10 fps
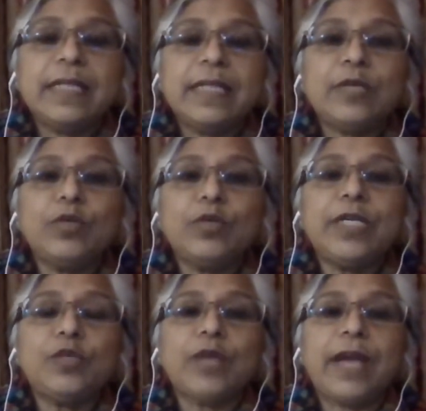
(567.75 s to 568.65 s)
They don't
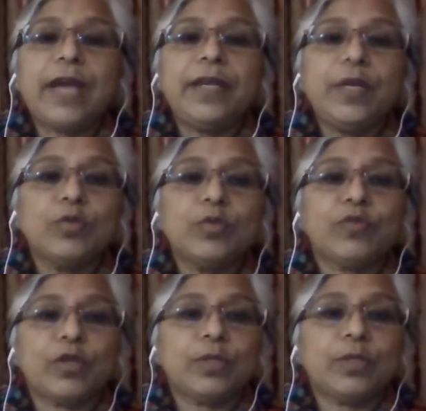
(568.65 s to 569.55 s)
need to carry
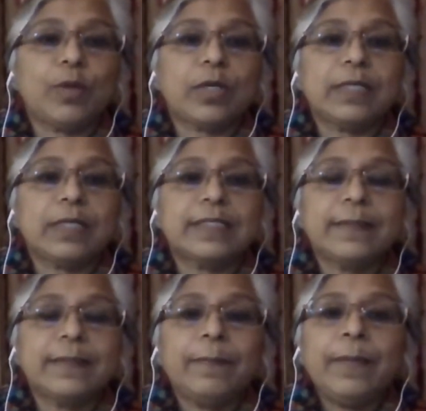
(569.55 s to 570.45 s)
huge water bottles.